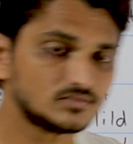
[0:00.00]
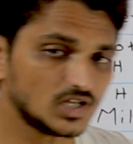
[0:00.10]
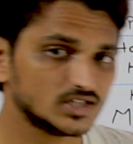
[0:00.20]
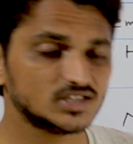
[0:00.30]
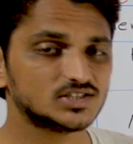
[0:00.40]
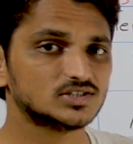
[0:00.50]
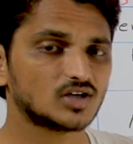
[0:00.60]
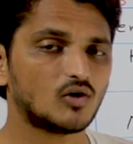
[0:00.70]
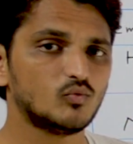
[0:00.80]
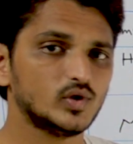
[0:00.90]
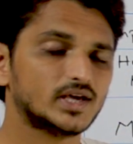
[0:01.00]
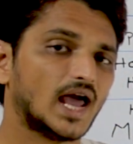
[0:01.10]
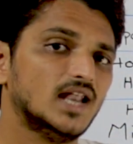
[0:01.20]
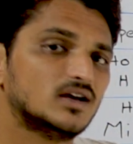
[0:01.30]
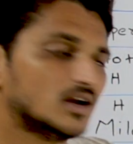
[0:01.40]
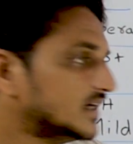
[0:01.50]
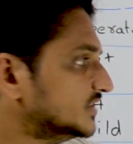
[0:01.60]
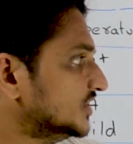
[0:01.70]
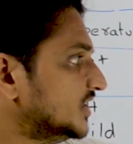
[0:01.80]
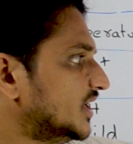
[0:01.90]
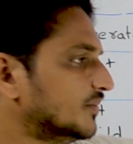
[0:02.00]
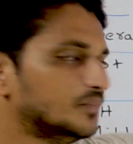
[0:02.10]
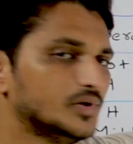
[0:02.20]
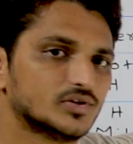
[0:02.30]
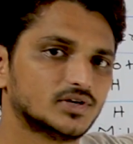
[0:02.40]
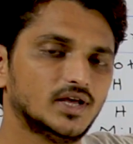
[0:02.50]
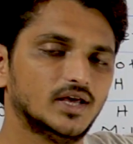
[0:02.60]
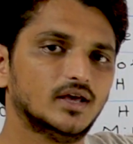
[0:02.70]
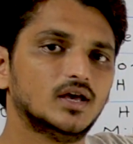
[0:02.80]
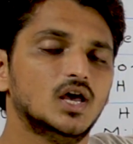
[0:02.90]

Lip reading: This is how we calculate Gini impurity.